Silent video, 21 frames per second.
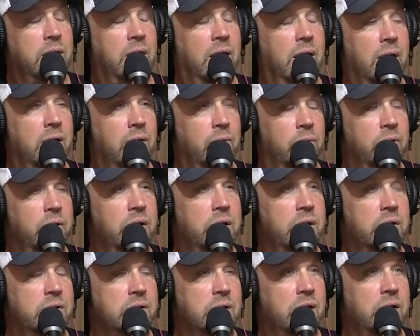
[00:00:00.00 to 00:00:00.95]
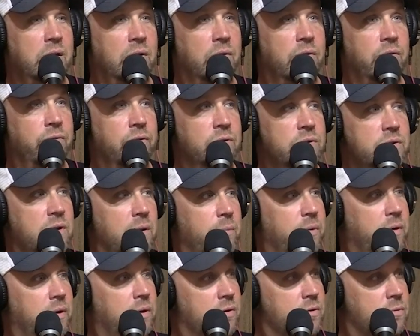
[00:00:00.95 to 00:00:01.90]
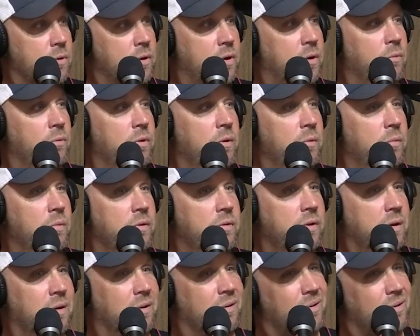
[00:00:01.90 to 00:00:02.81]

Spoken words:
Yeah, and a really good job. The first couple of years working with him, it's like,